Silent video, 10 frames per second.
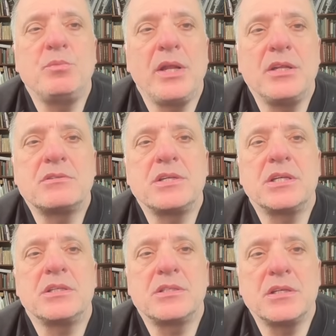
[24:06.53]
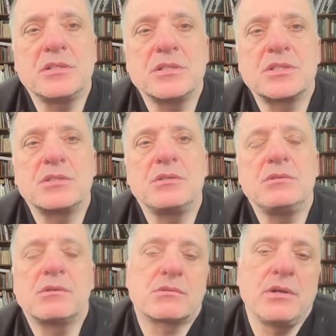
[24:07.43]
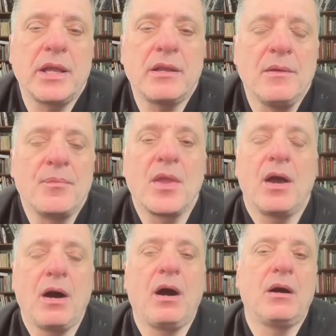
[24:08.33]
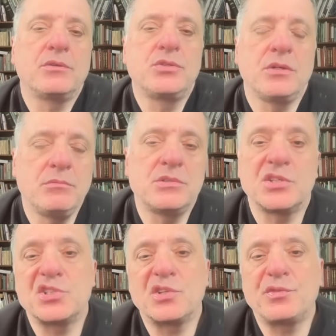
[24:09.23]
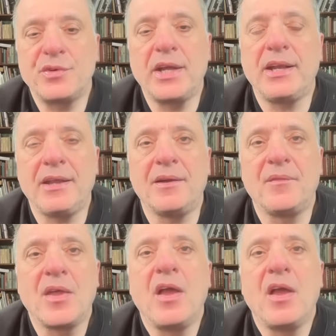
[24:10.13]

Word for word: military contingents to Ukraine are doomed to failure.